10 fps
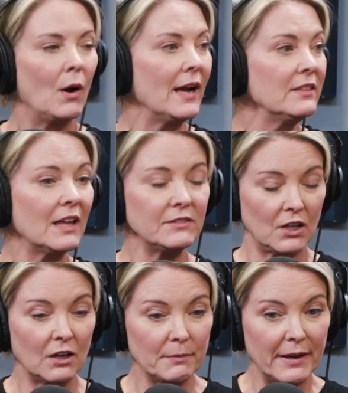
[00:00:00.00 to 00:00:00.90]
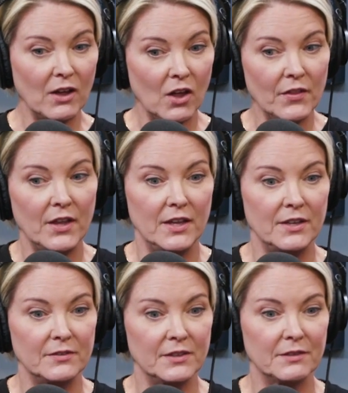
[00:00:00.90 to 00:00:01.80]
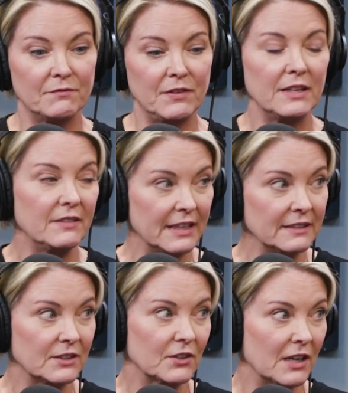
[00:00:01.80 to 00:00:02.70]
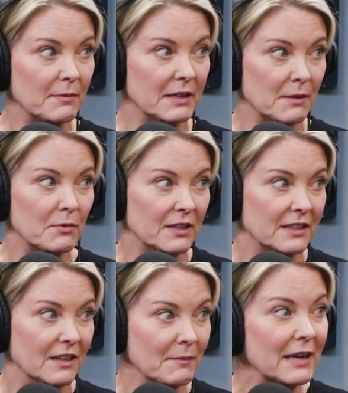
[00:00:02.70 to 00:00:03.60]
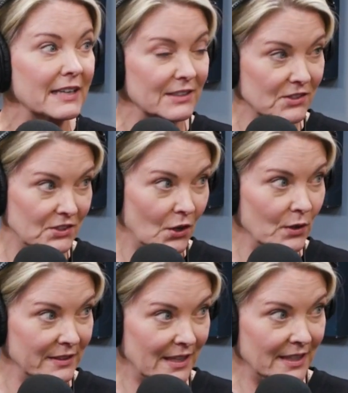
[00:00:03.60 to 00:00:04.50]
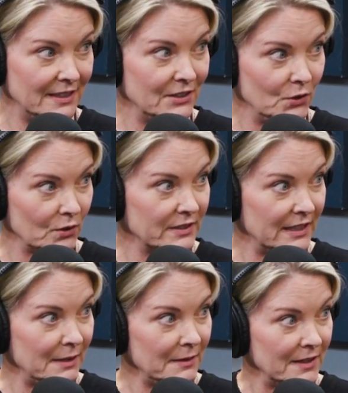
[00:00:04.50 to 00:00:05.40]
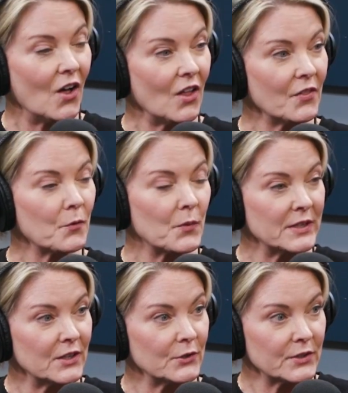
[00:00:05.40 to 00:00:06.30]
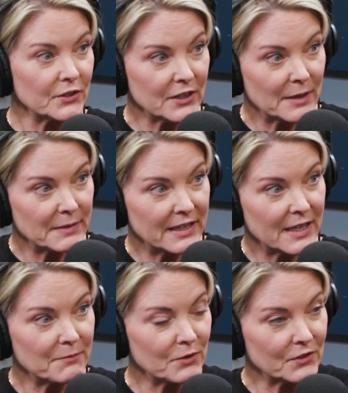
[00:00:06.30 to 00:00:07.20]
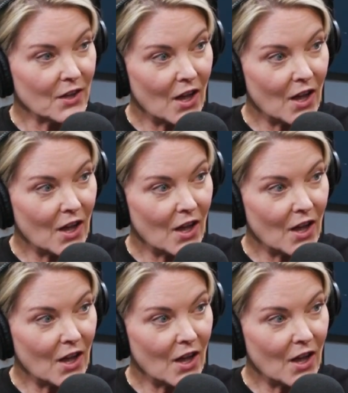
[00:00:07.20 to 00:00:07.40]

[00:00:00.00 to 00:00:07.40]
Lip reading: Well, I love to talk about all the fun things that are coming up around here. I mean, I get so excited in New York City. All the windows that are coming up for the